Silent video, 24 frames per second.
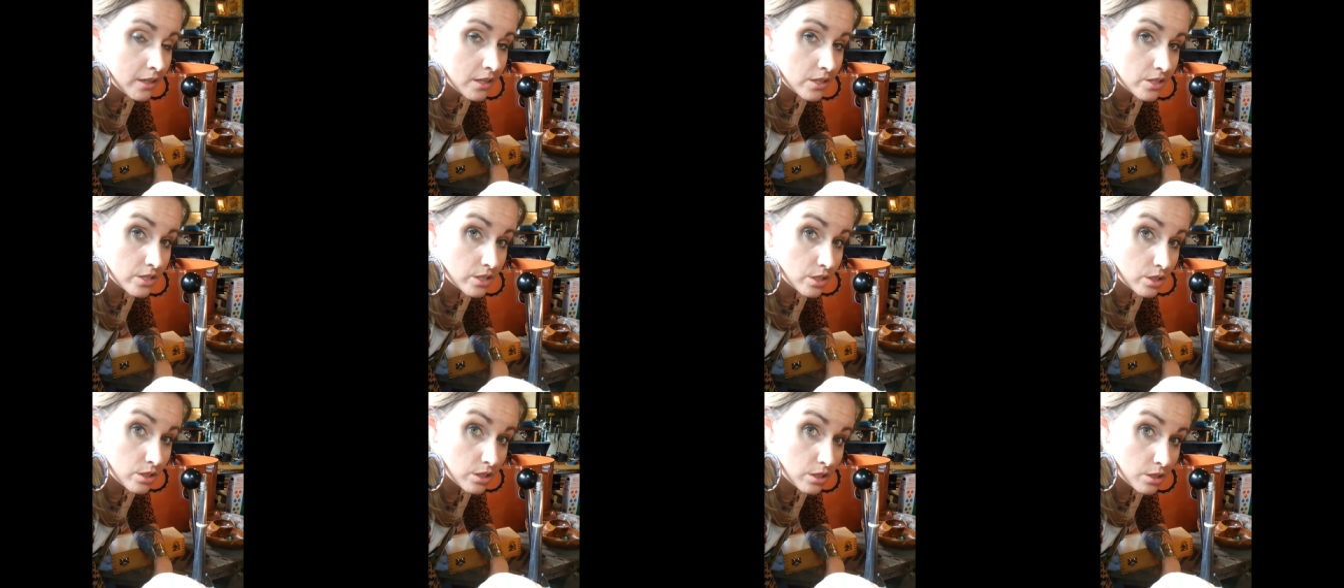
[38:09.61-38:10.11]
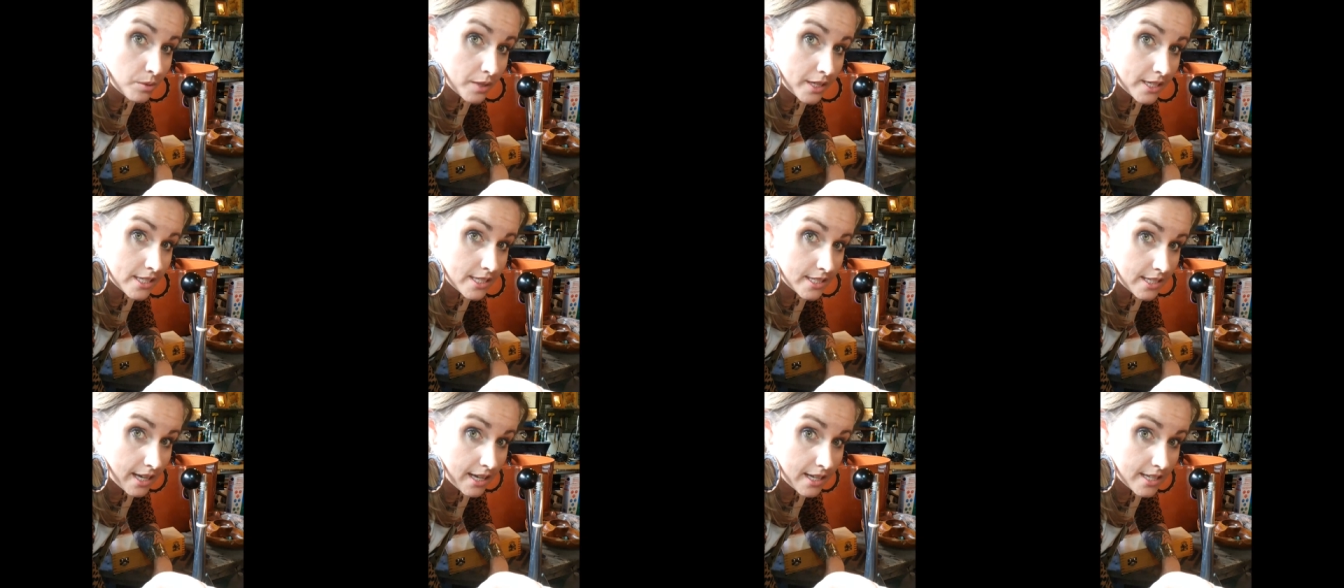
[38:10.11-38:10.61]
so
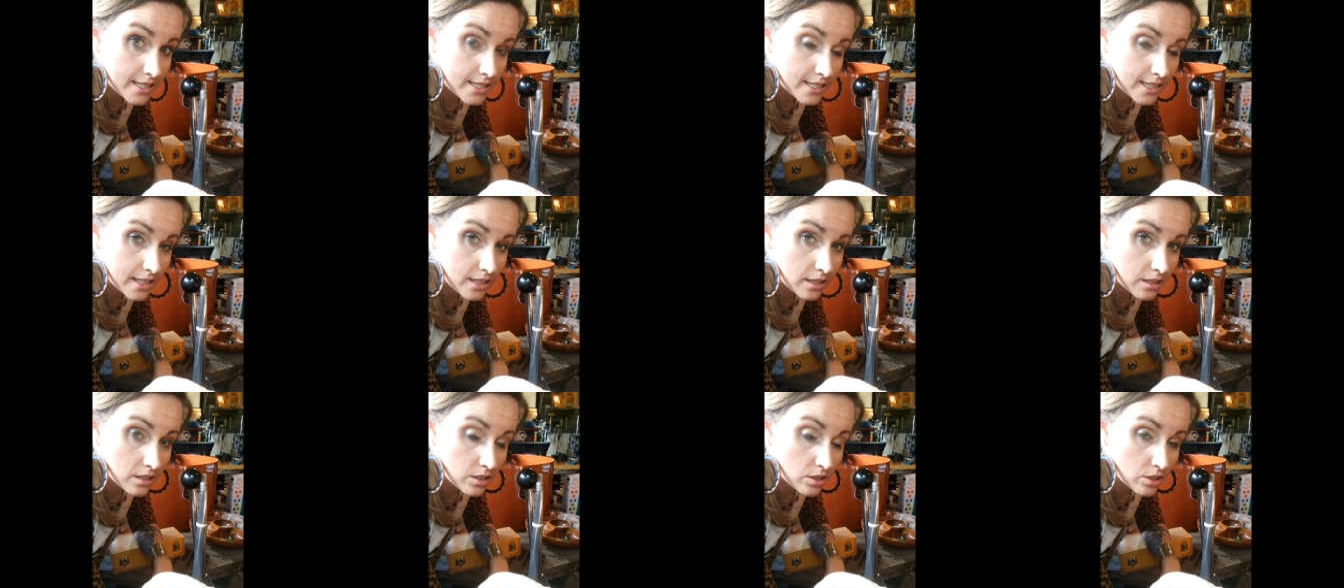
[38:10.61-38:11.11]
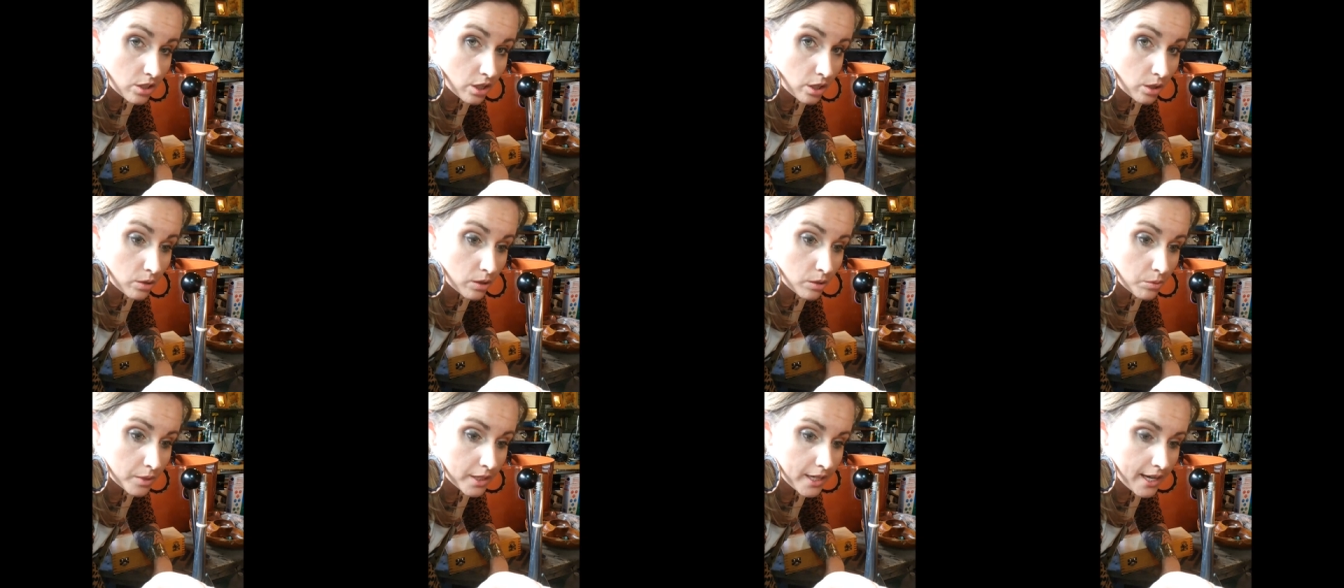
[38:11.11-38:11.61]
US sizing you know
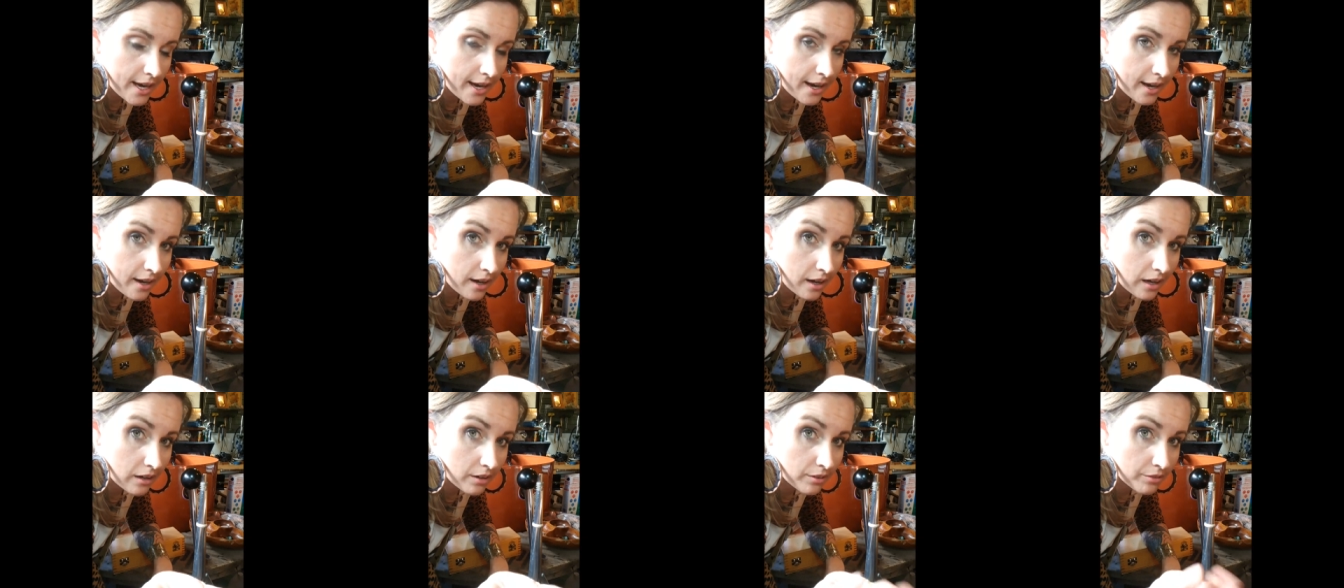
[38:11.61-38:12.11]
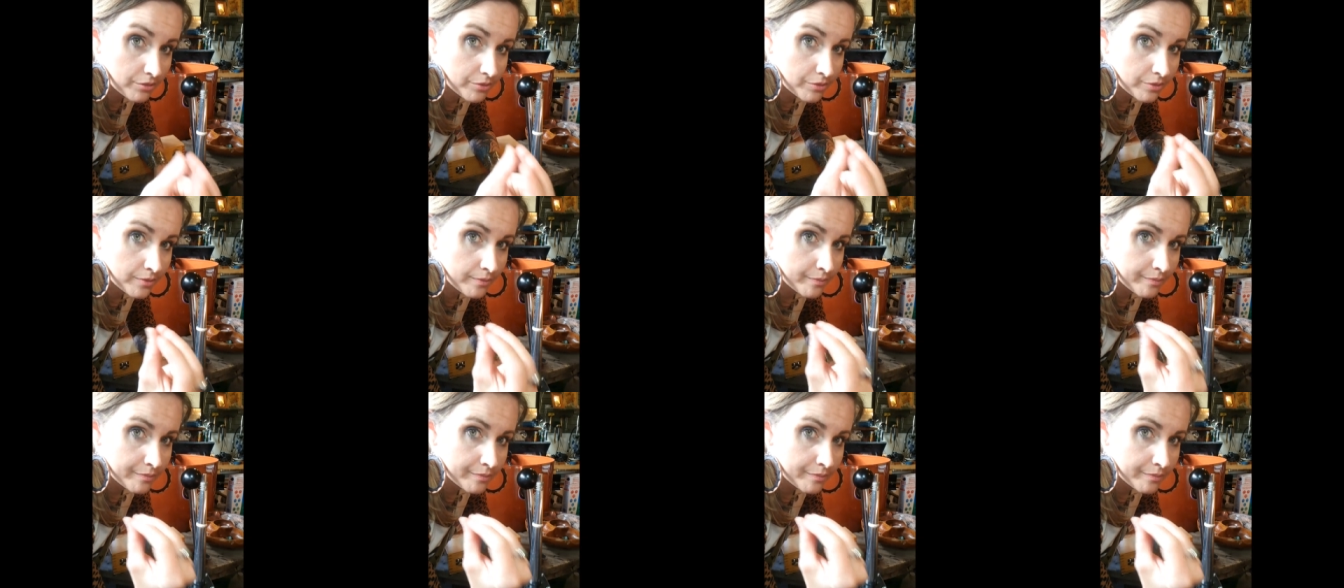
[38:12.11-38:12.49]
it would have